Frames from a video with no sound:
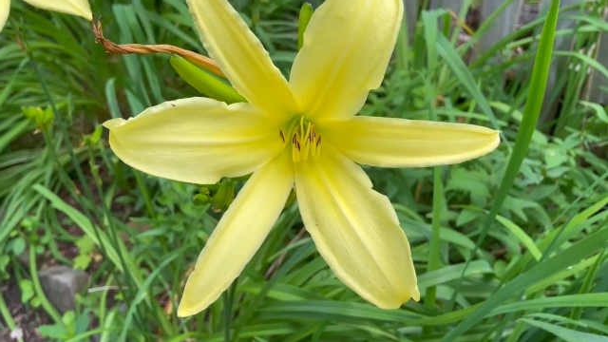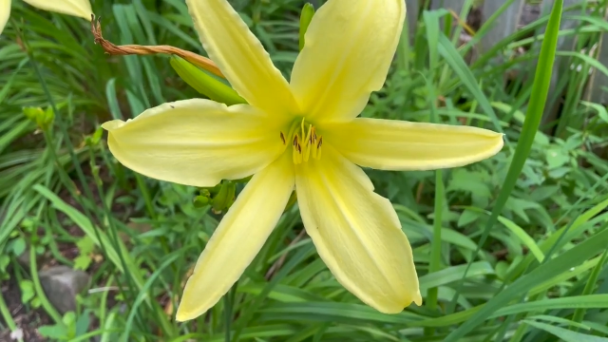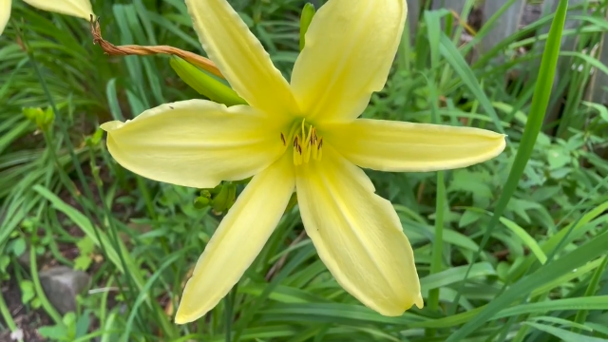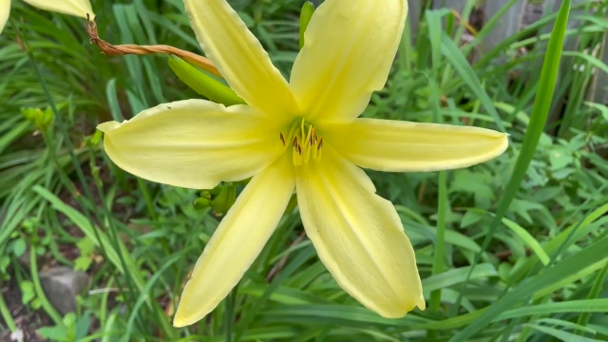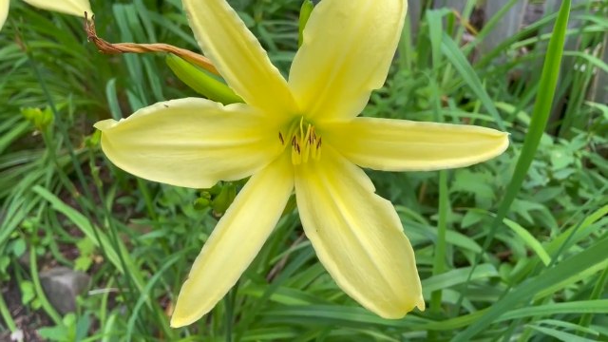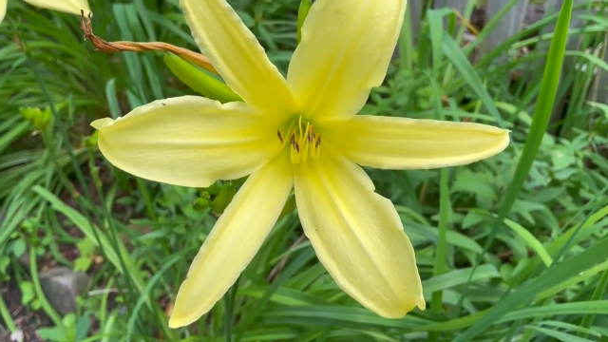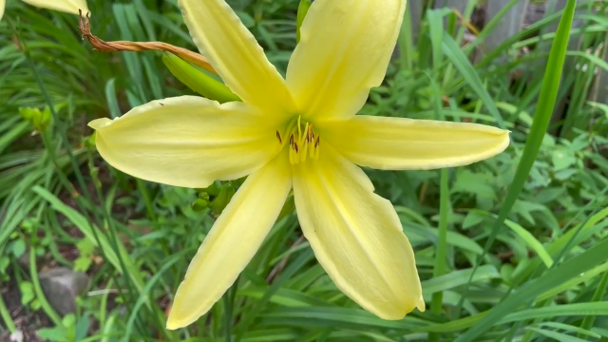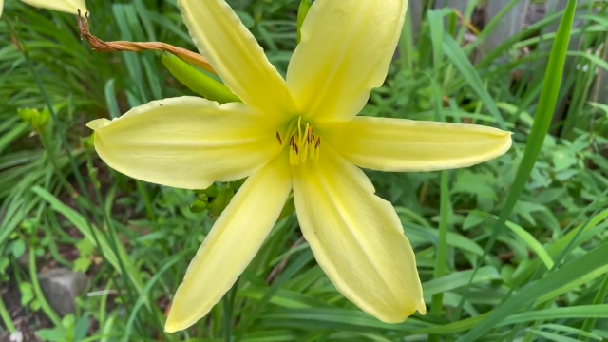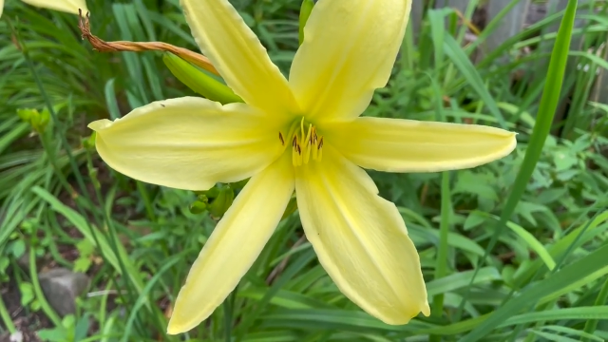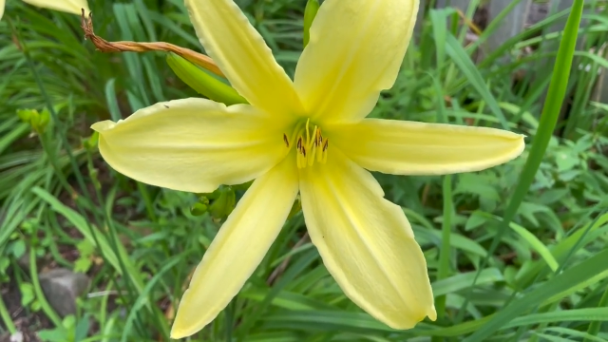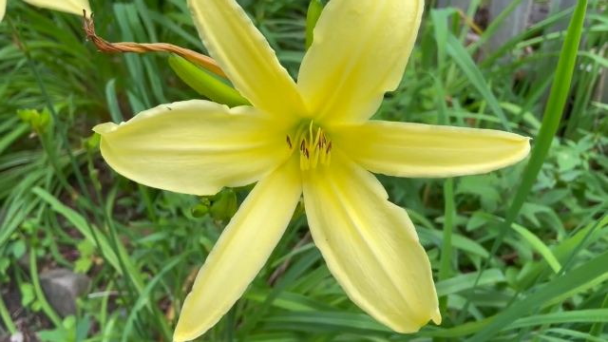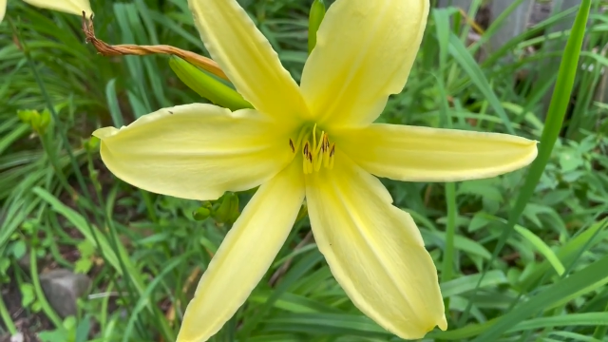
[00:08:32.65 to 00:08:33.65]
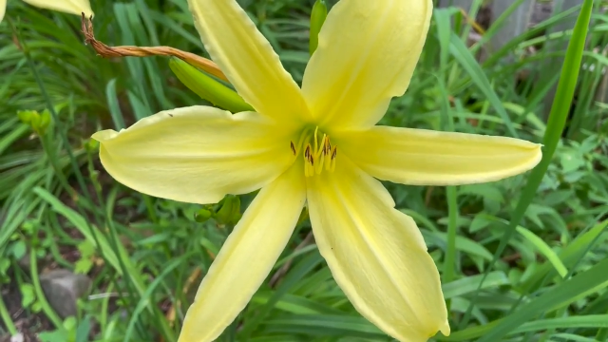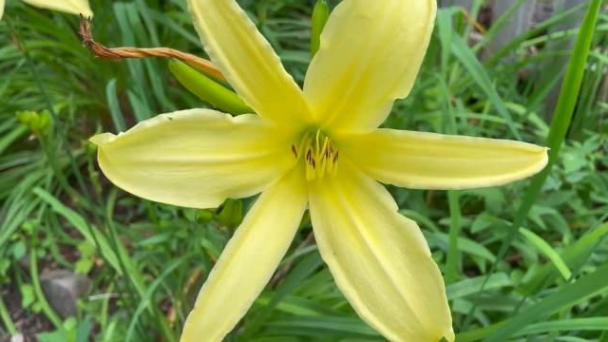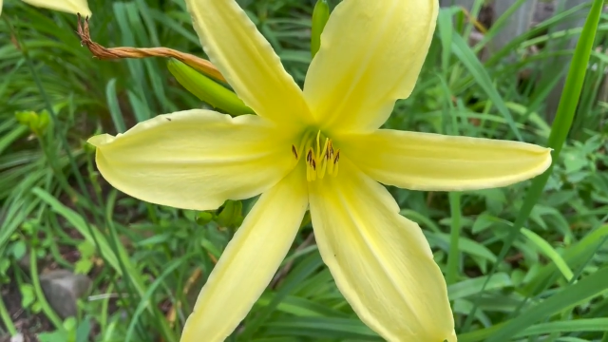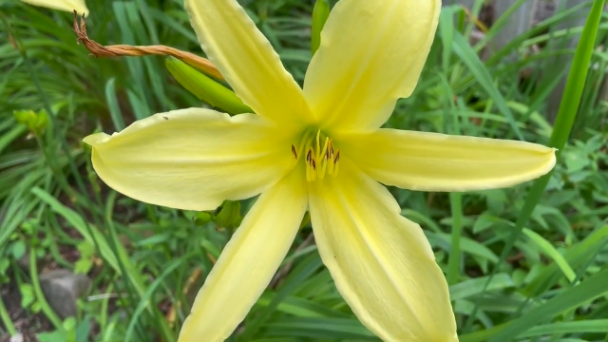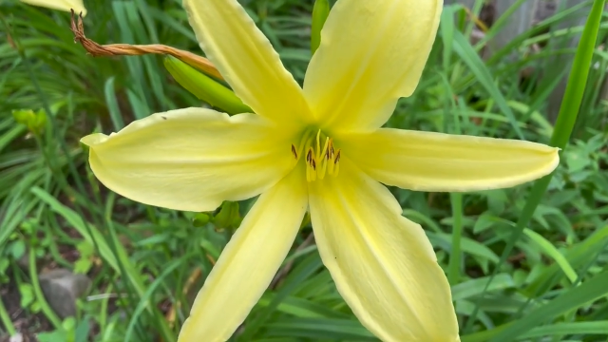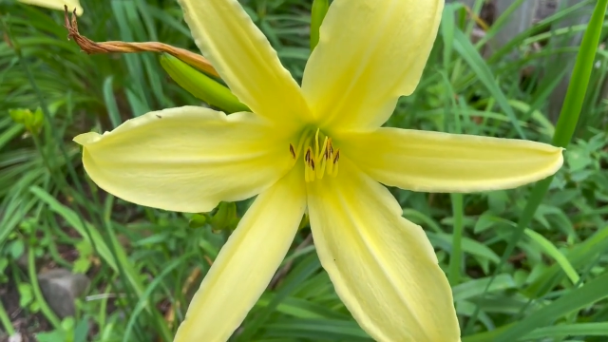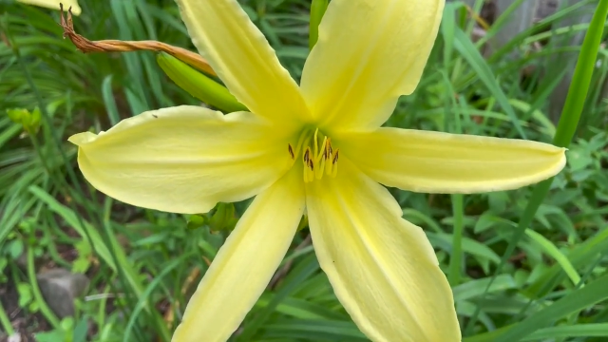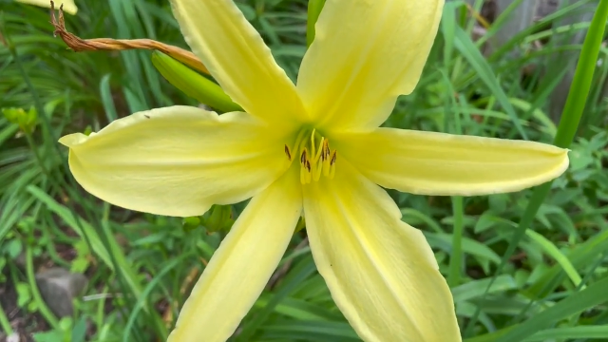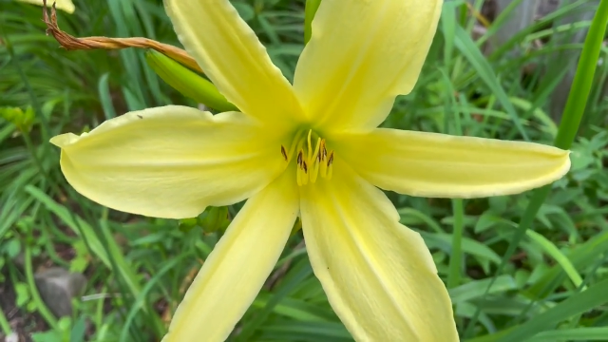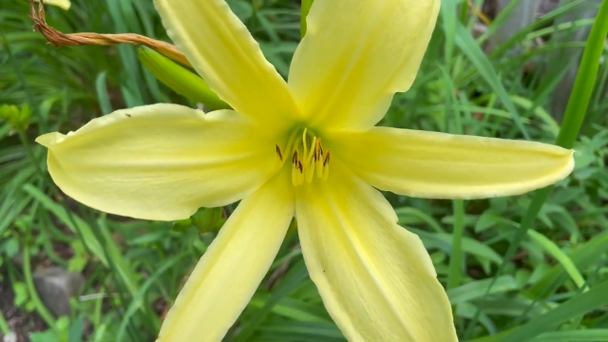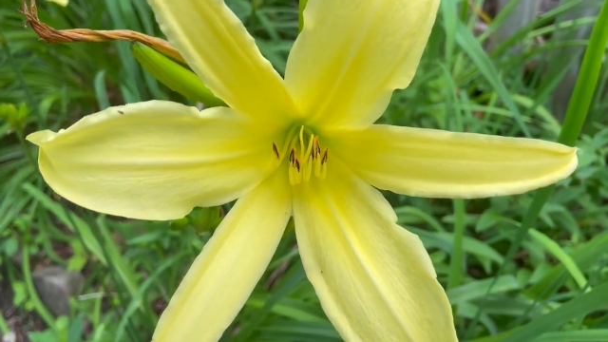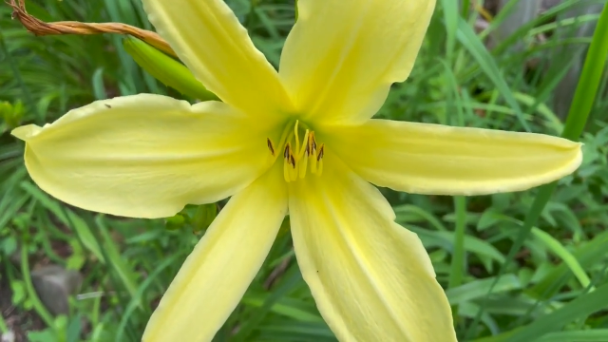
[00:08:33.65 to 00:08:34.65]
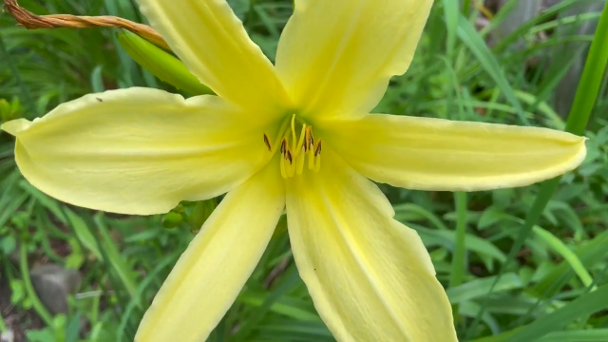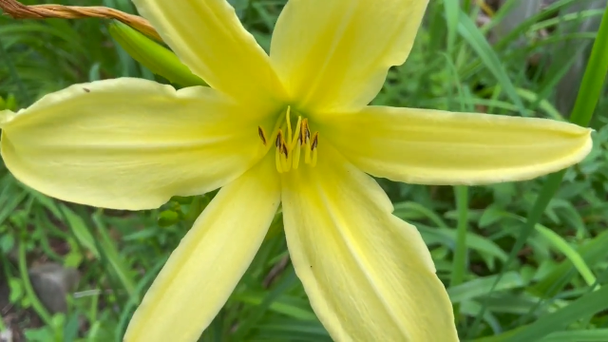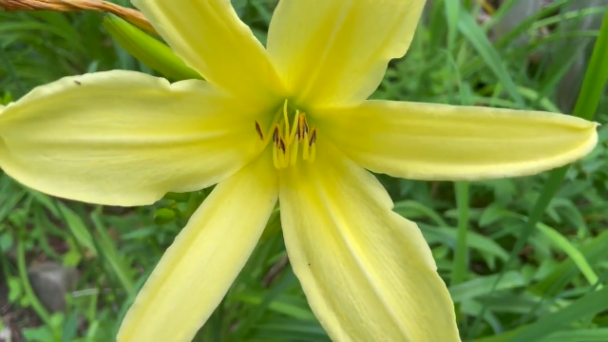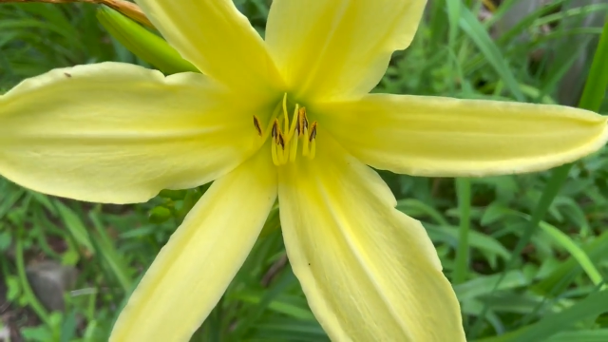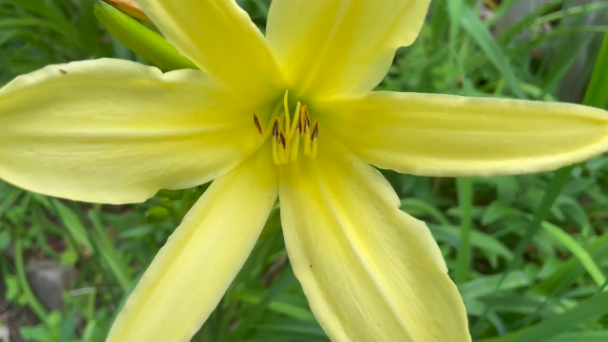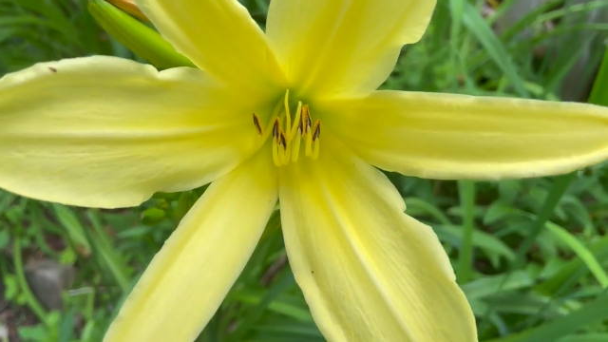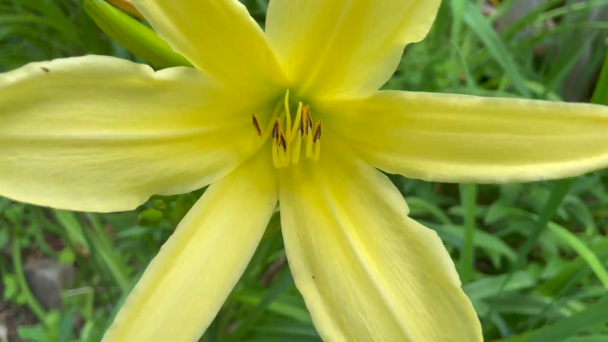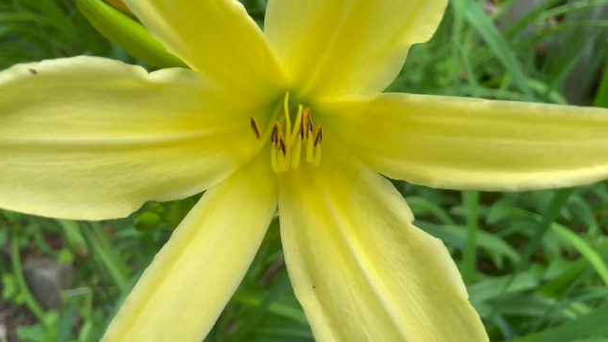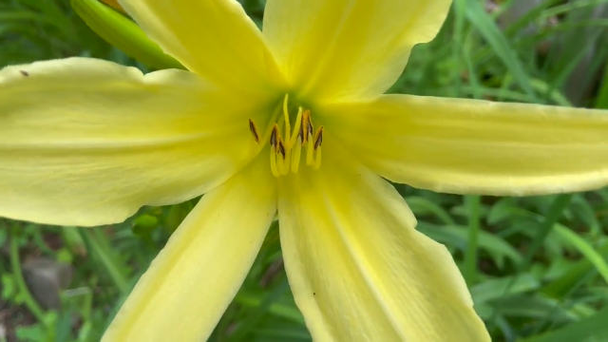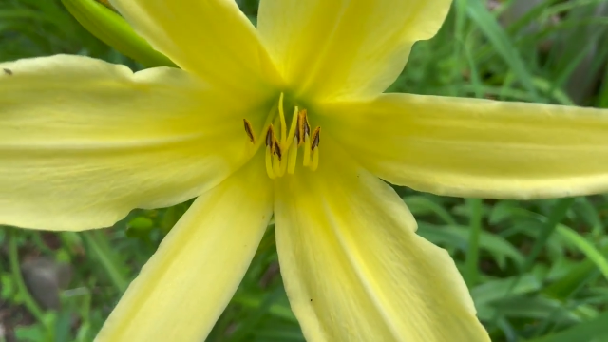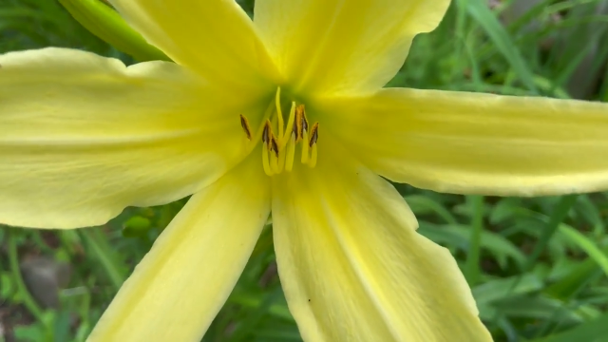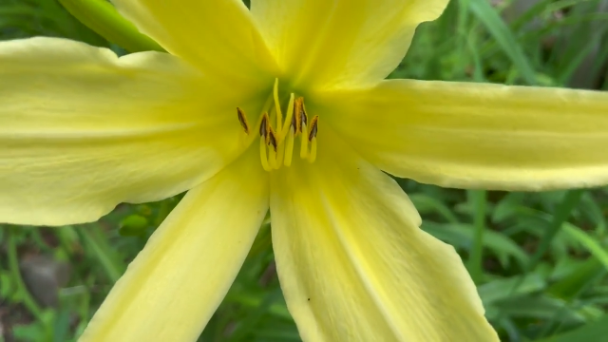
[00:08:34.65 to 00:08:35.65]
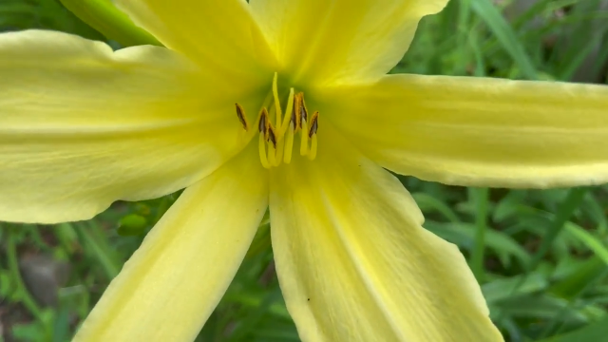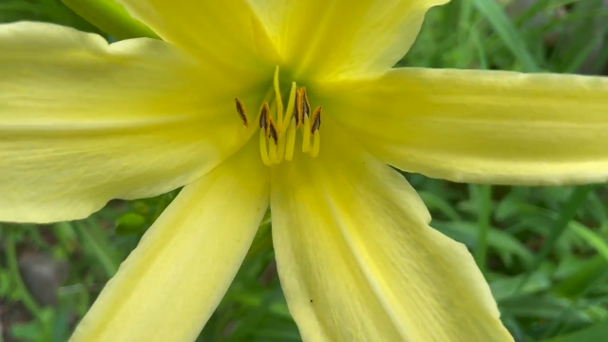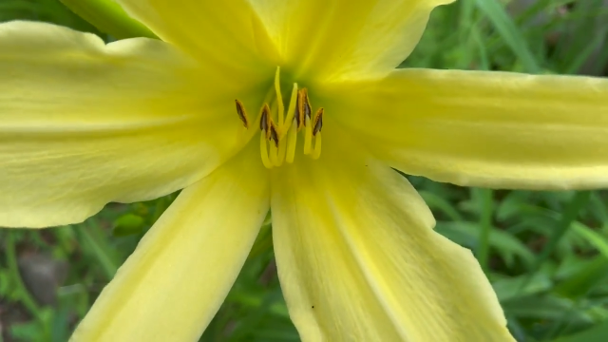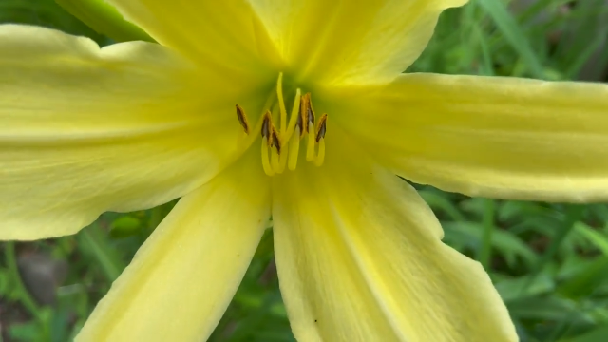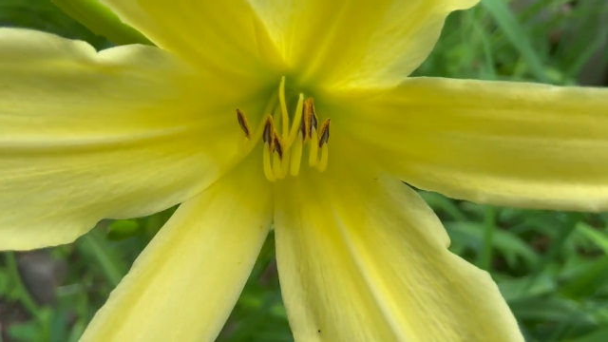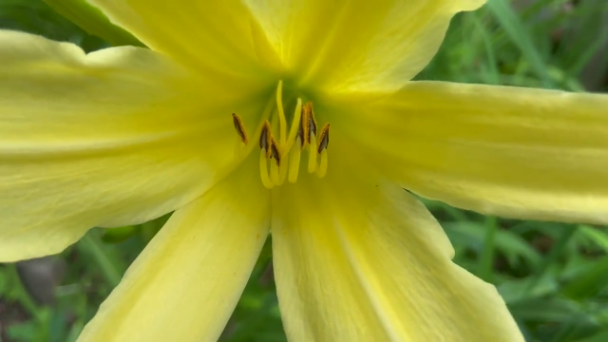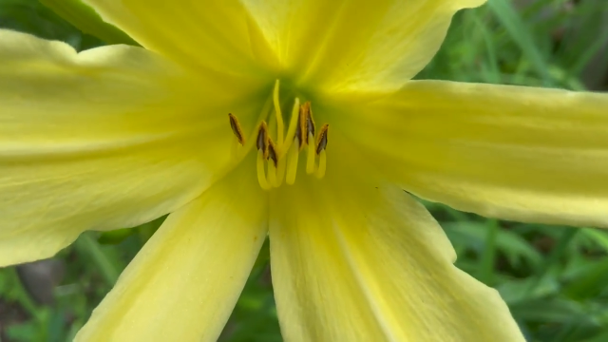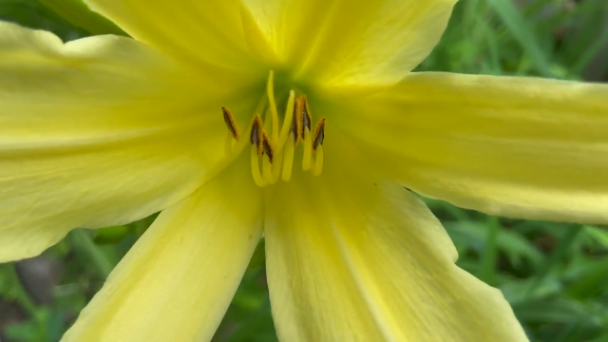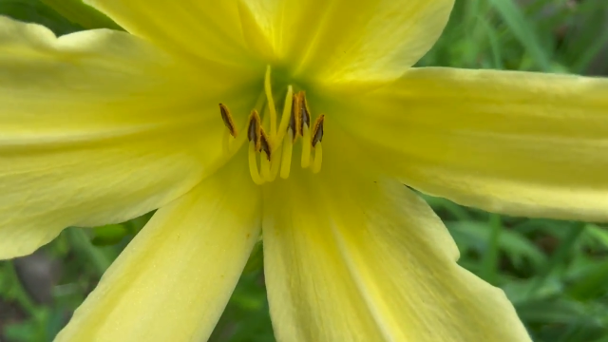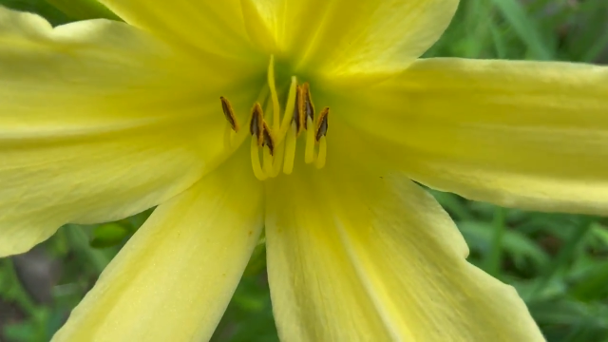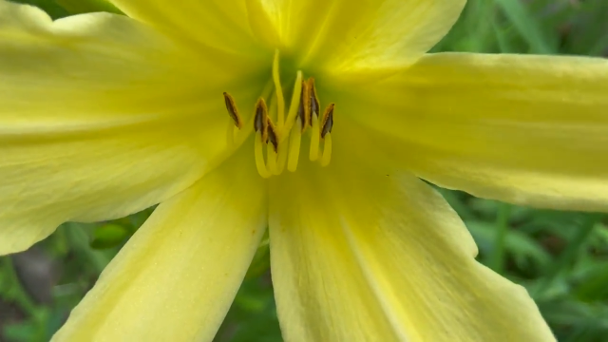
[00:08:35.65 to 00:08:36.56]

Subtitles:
[unreadable: no face in view]